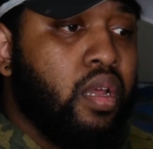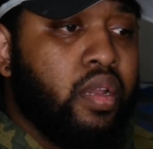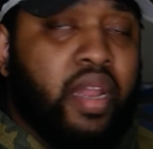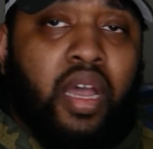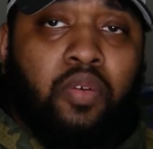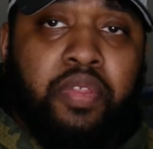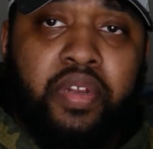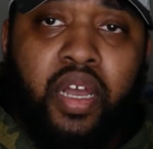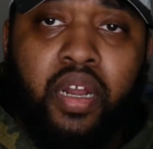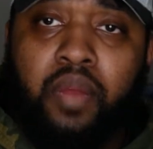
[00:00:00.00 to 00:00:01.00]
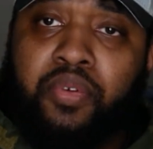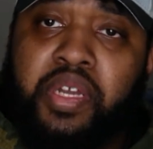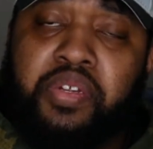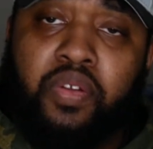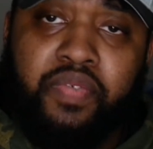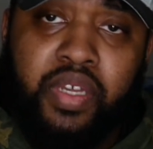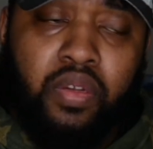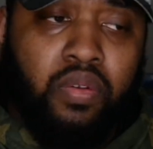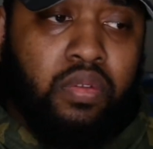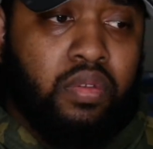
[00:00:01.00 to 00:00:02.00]
Now, with a non-operational
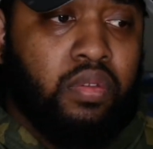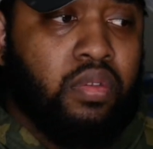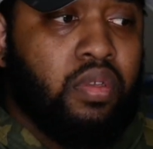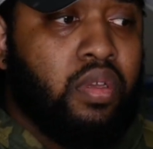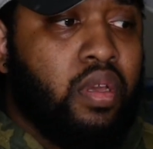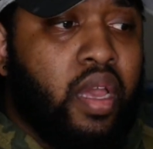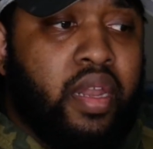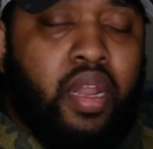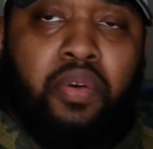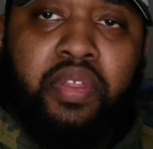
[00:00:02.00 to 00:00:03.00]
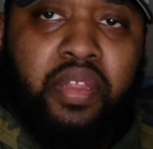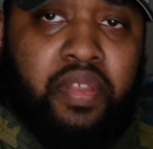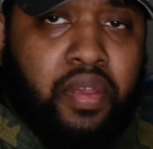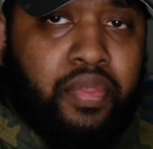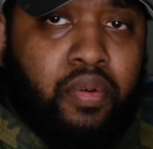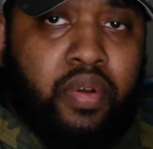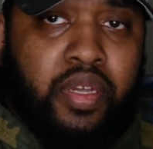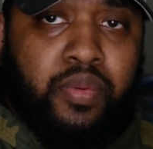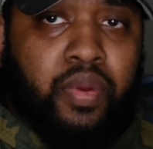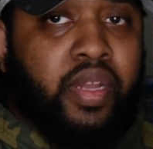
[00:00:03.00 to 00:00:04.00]
vehicle, and knowing that the
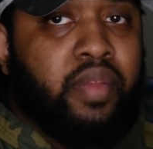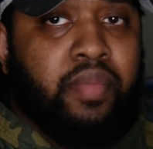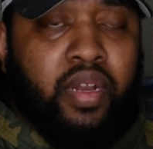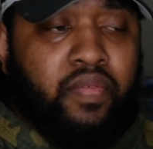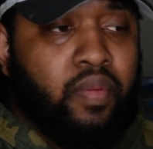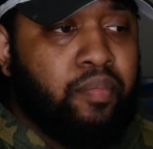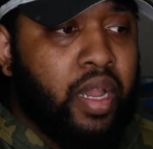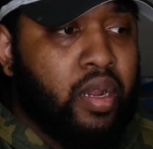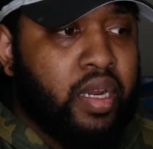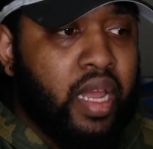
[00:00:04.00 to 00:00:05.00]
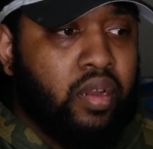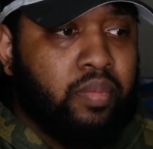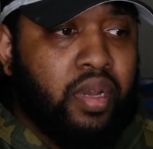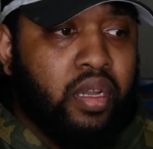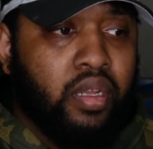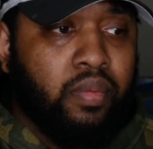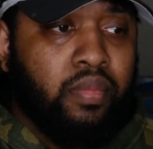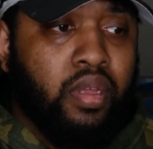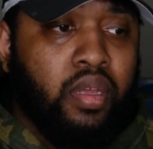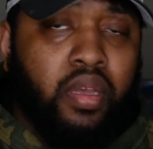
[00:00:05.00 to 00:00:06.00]
authorities were any minute from bearing down upon him,
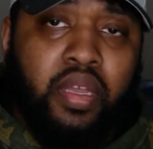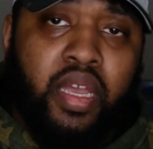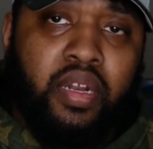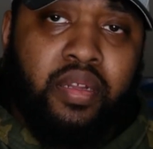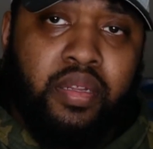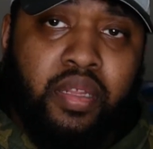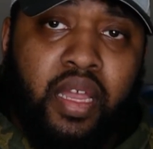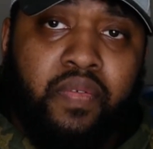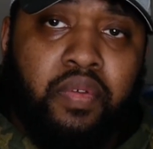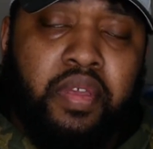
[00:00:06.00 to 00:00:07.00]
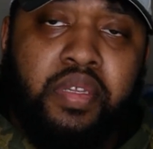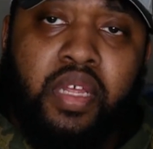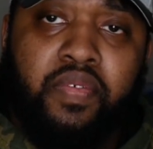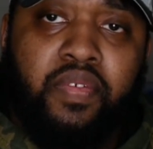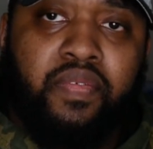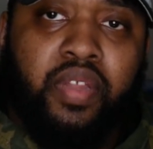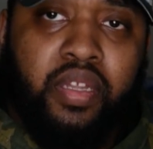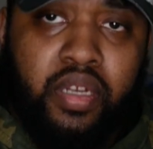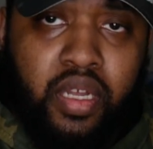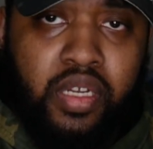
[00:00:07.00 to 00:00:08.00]
he ended his life with a
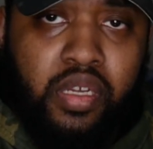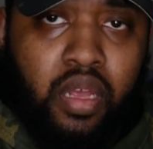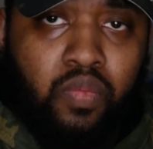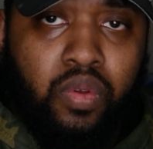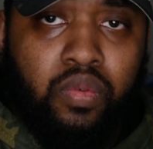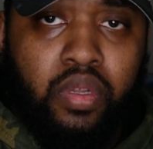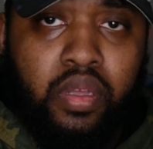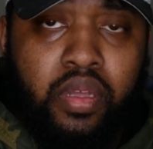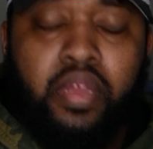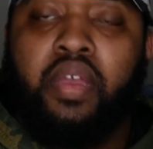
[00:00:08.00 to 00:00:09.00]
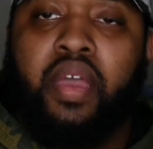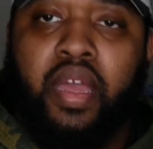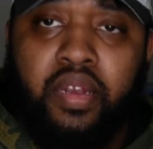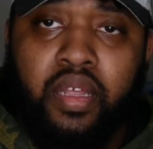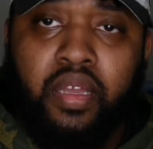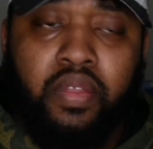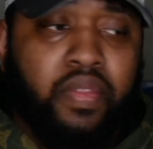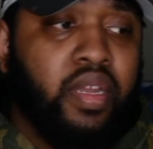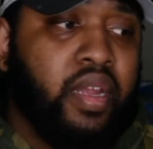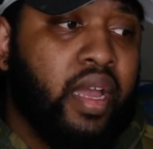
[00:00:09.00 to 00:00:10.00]
self-inflicted gunshot wound, ending
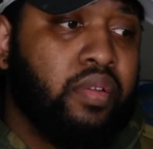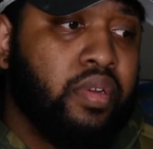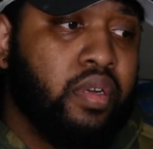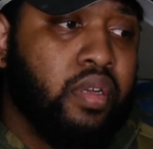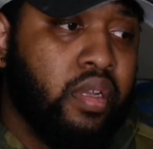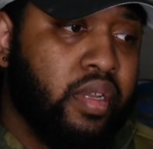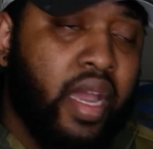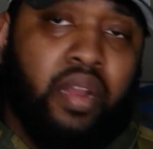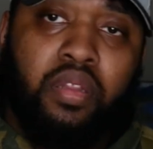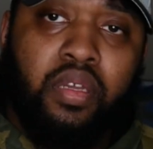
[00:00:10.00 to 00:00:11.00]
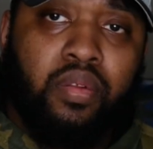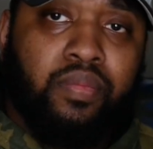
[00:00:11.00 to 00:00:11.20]
the encounter entirely.